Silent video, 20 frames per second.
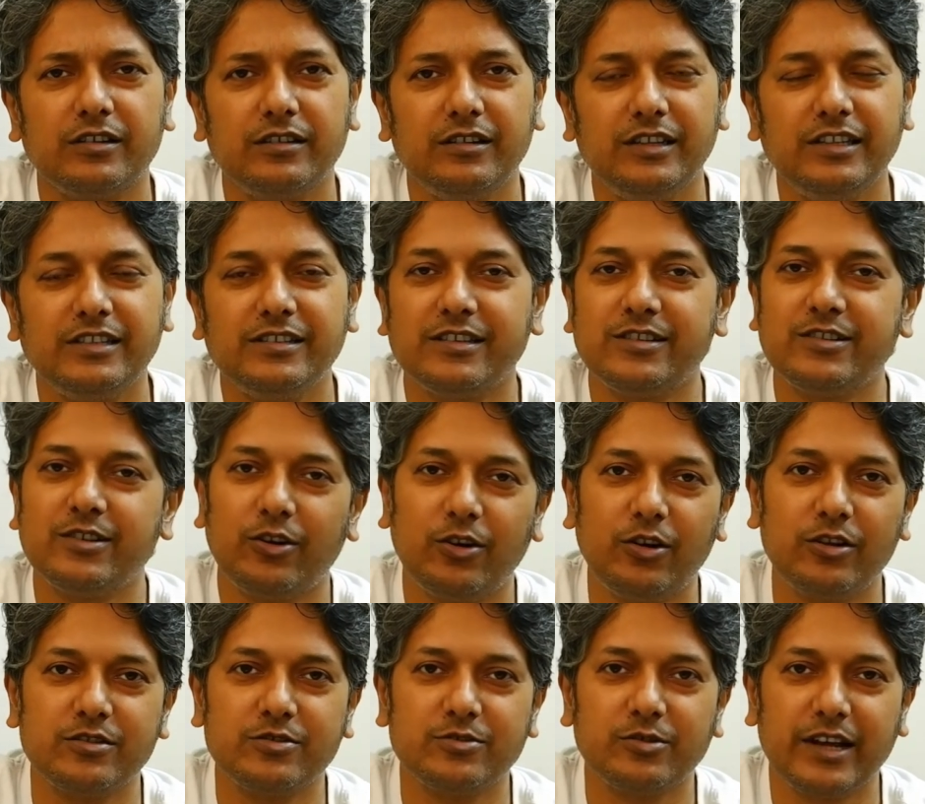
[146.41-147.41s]
Literature
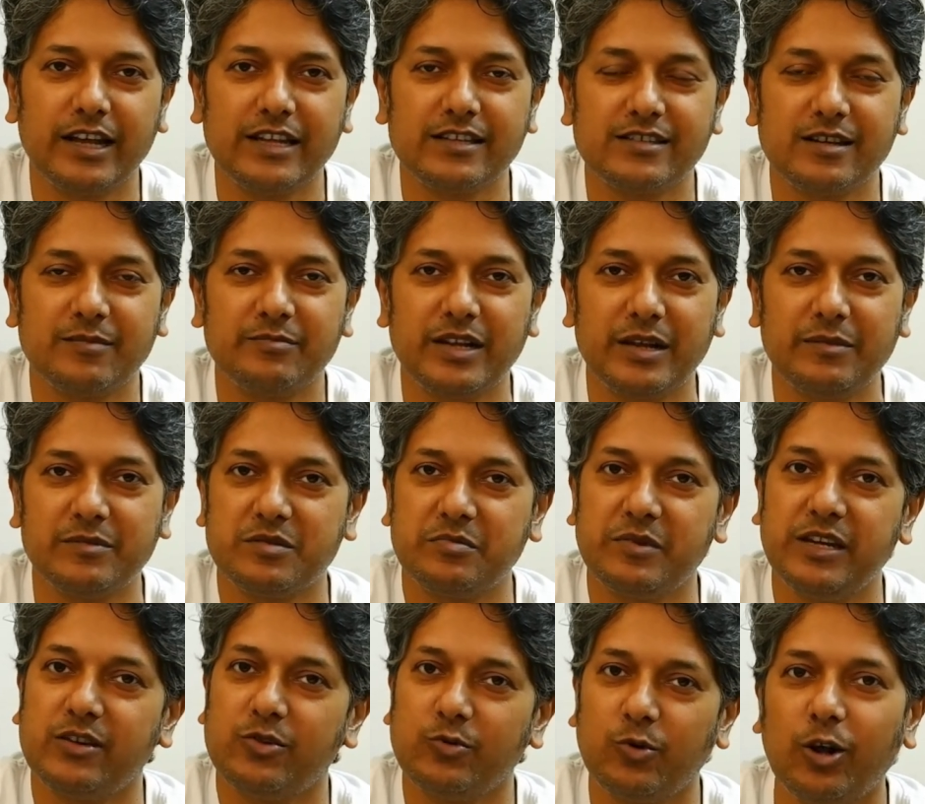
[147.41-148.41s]
also can sometimes
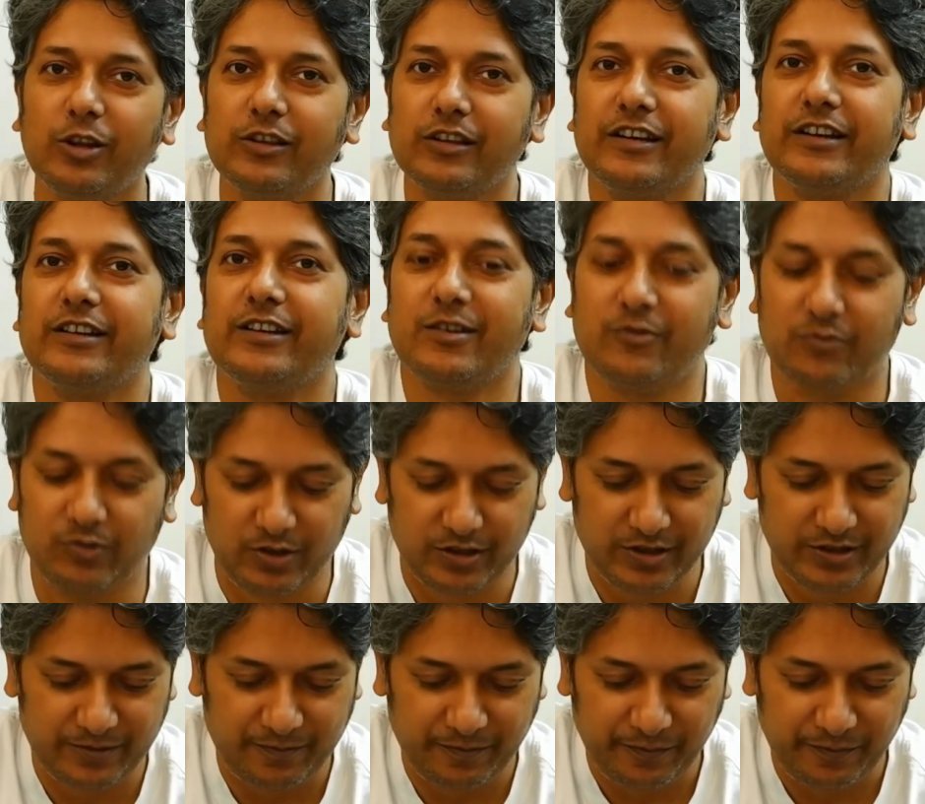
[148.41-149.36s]
mean to all the written work,